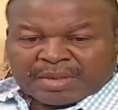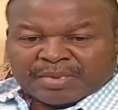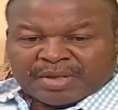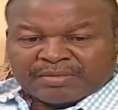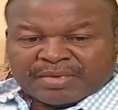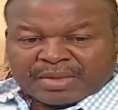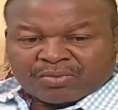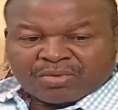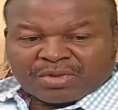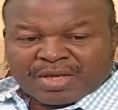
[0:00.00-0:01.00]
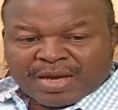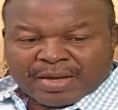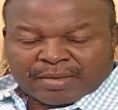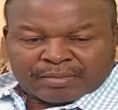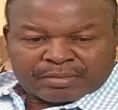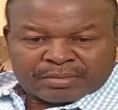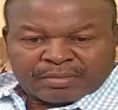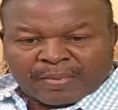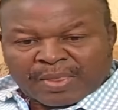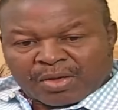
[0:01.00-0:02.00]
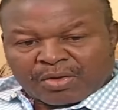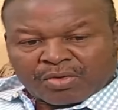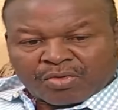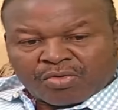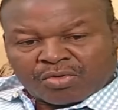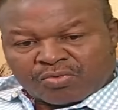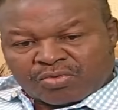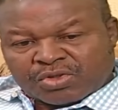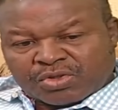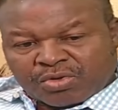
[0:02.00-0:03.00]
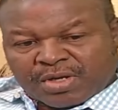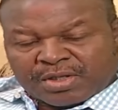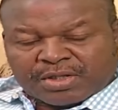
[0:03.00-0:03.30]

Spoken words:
I believe that with time, God will show her the